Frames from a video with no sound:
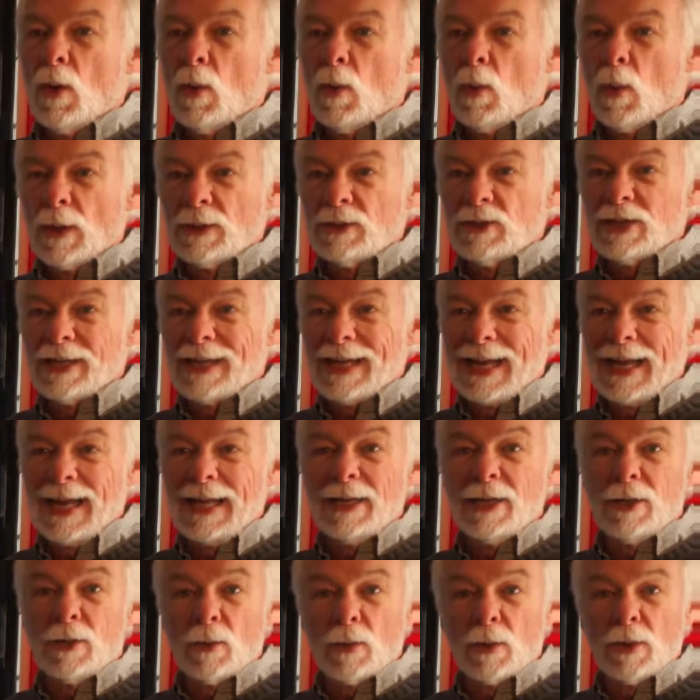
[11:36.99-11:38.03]
Once again,
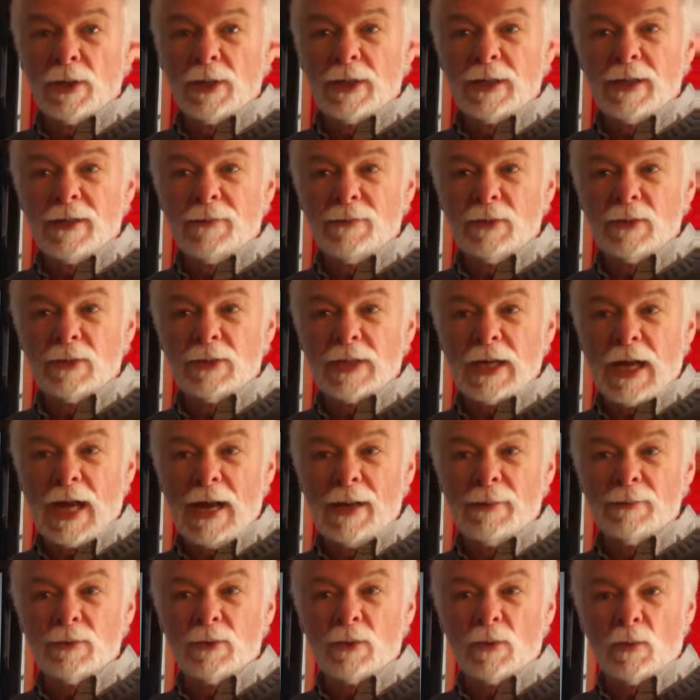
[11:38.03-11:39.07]
in order to give you
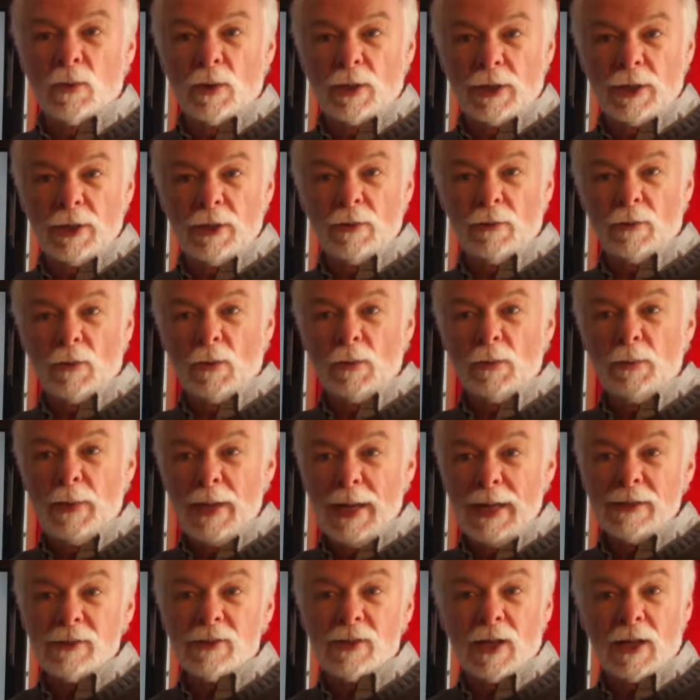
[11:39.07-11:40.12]
time to work at your own
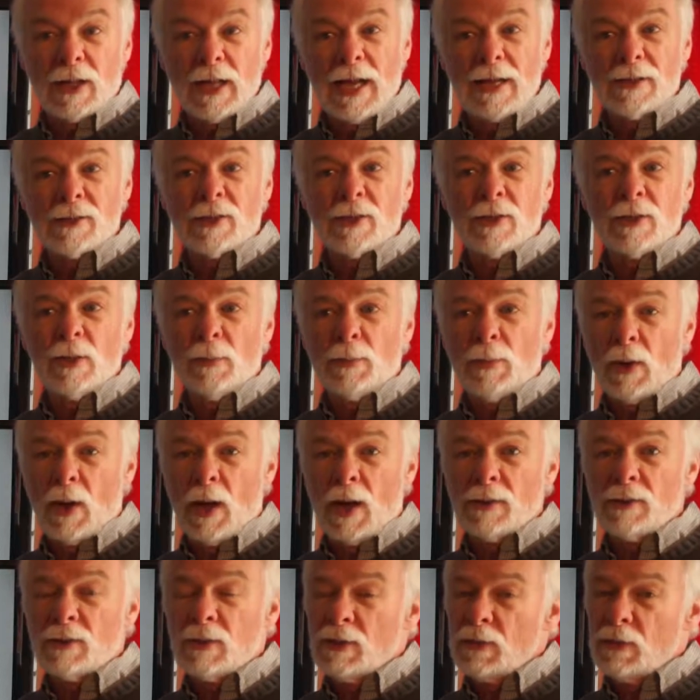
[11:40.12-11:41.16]
pace, I'll ask that you
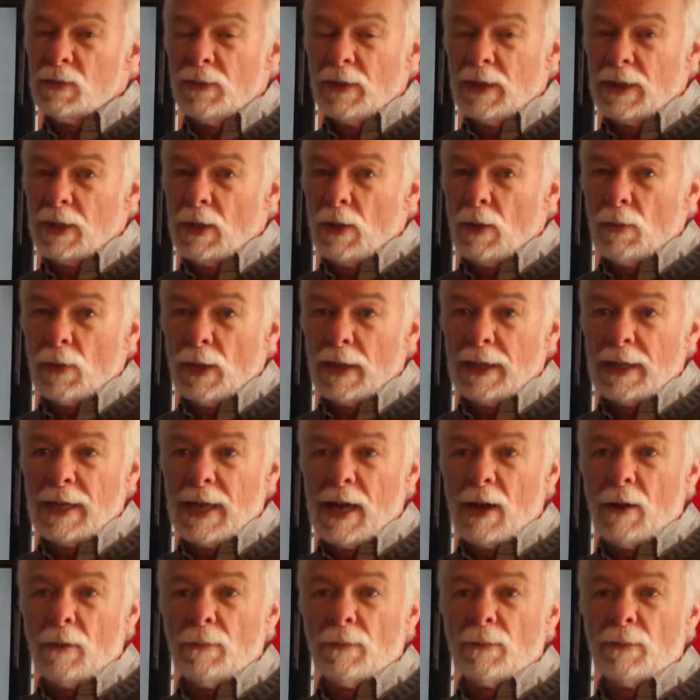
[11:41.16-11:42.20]
pause this video right
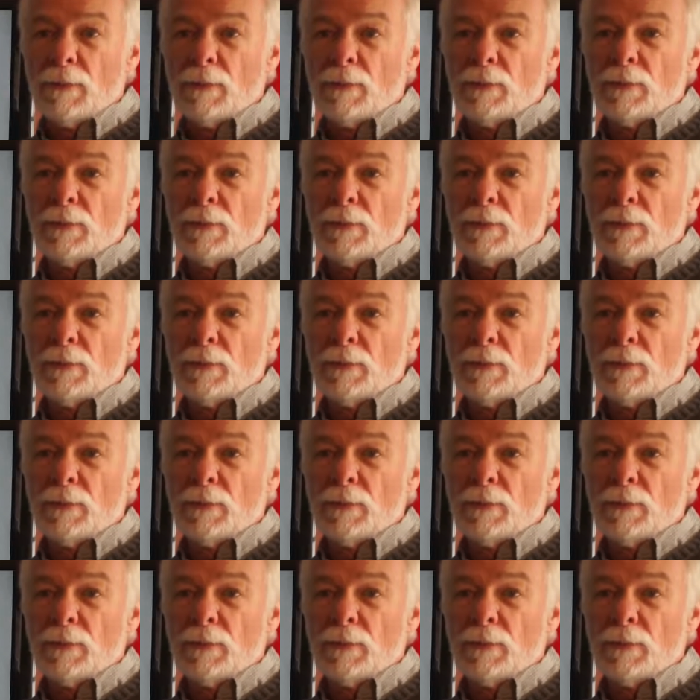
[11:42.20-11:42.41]
now